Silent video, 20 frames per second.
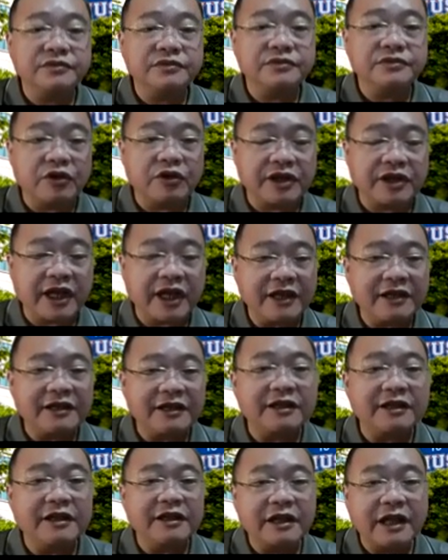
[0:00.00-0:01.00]
Okay,
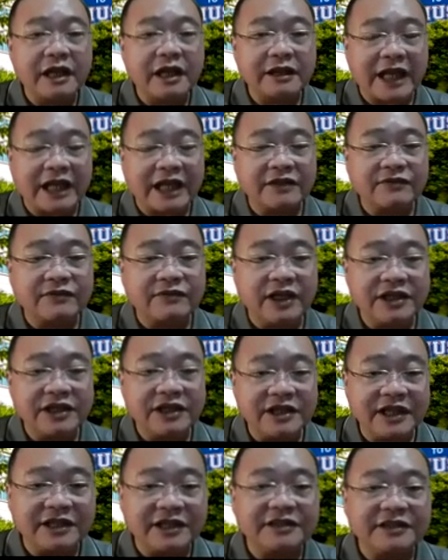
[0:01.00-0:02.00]
thanks for
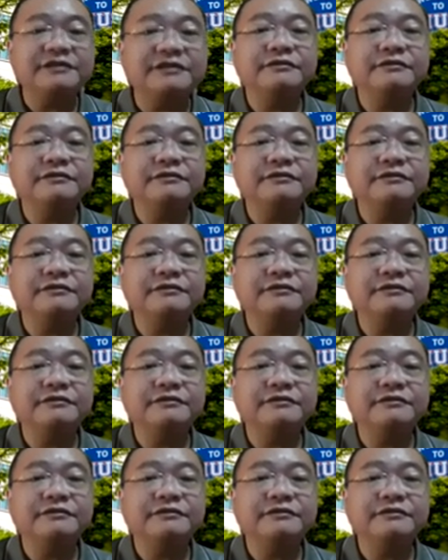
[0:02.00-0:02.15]
listening.